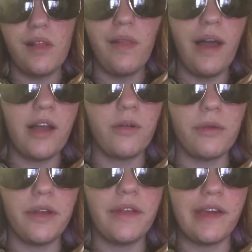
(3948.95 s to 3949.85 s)
Like, a
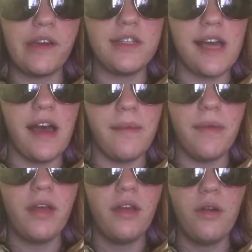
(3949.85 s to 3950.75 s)
really good time
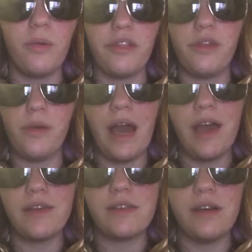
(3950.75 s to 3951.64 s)
with you
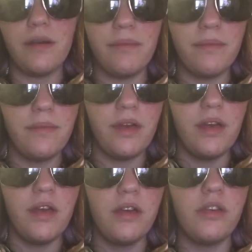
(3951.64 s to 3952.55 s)
guys.
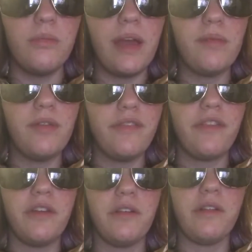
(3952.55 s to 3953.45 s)
You made me
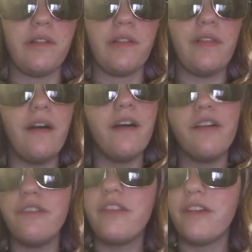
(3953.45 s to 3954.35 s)
feel
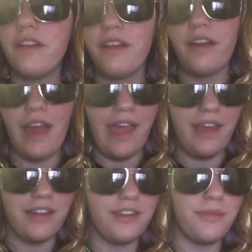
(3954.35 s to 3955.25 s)
loved,
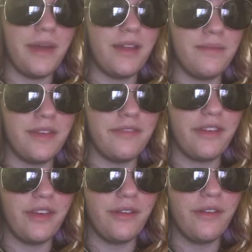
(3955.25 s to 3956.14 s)
and you made me
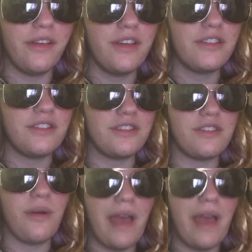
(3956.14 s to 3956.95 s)
feel just so